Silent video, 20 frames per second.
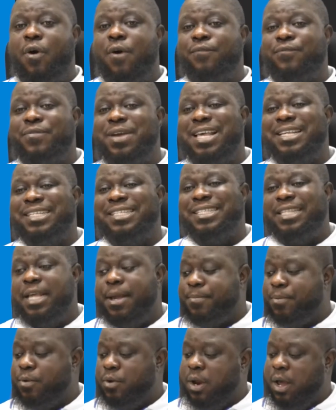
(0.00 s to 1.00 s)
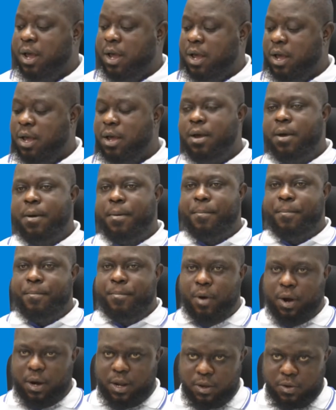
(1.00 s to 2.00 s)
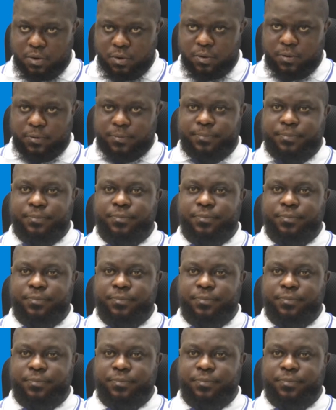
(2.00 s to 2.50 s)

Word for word: of a stable uh, molecule.